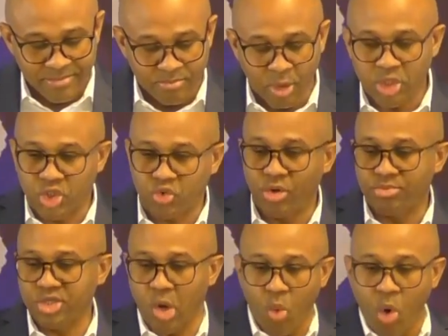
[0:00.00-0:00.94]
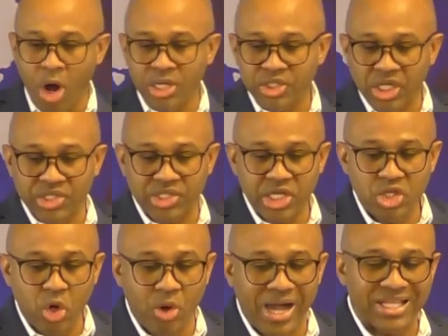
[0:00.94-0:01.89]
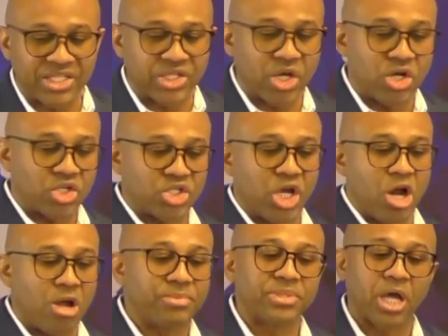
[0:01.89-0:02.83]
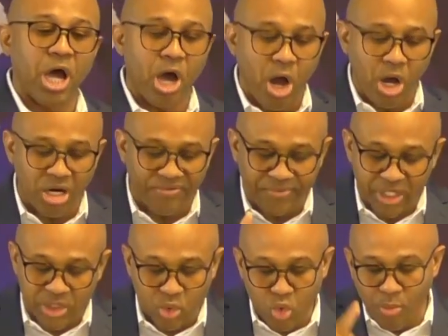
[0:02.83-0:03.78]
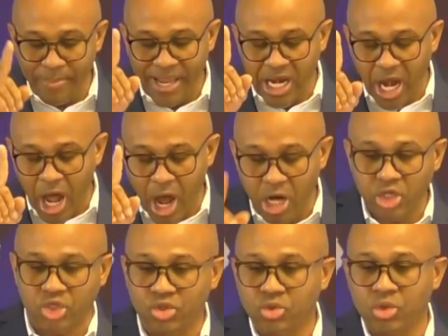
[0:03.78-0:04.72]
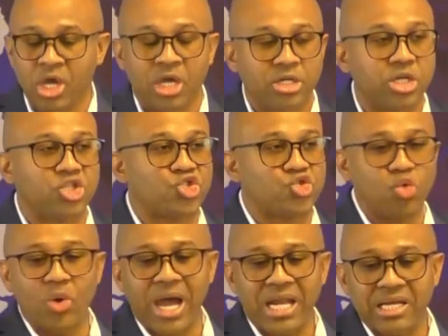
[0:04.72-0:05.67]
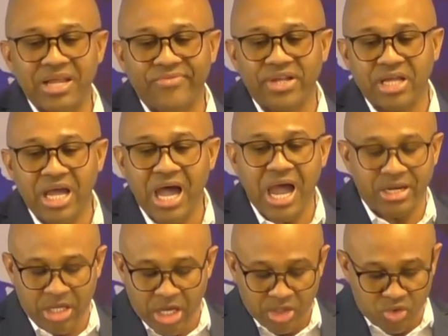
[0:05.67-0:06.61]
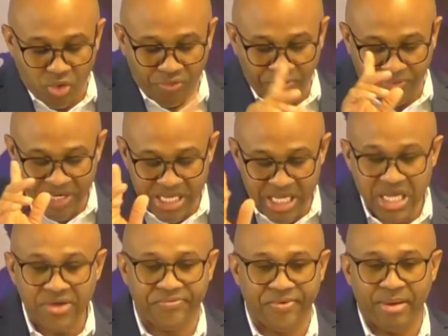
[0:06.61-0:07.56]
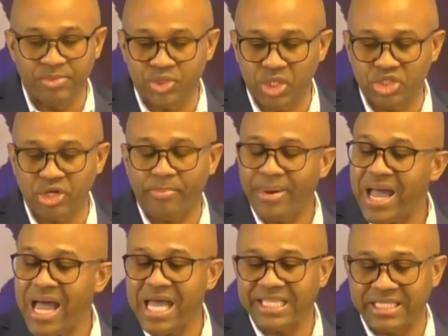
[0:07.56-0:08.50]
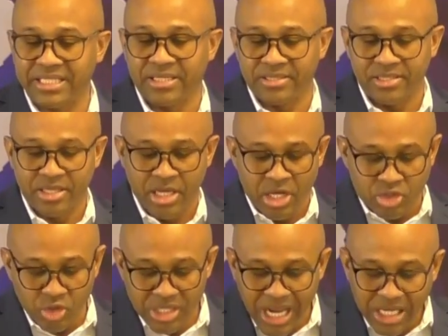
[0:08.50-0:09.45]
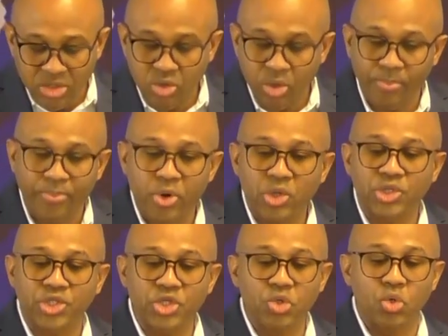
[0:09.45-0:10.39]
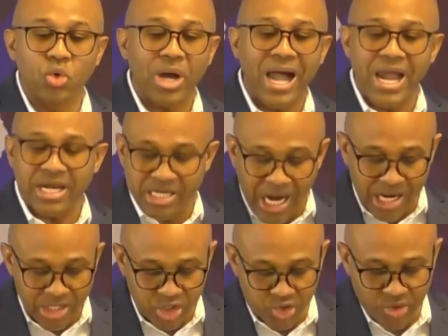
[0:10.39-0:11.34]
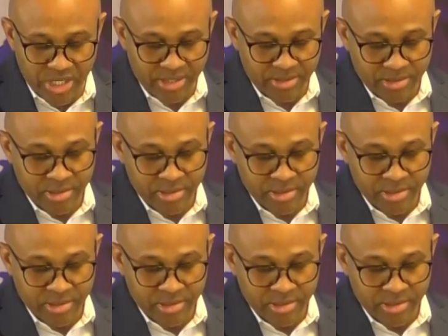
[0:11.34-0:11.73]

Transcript: But scripture warns us in no uncertain terms, all of us who belong to the true and living God, to flee from such a path, to not to pursue idolatry.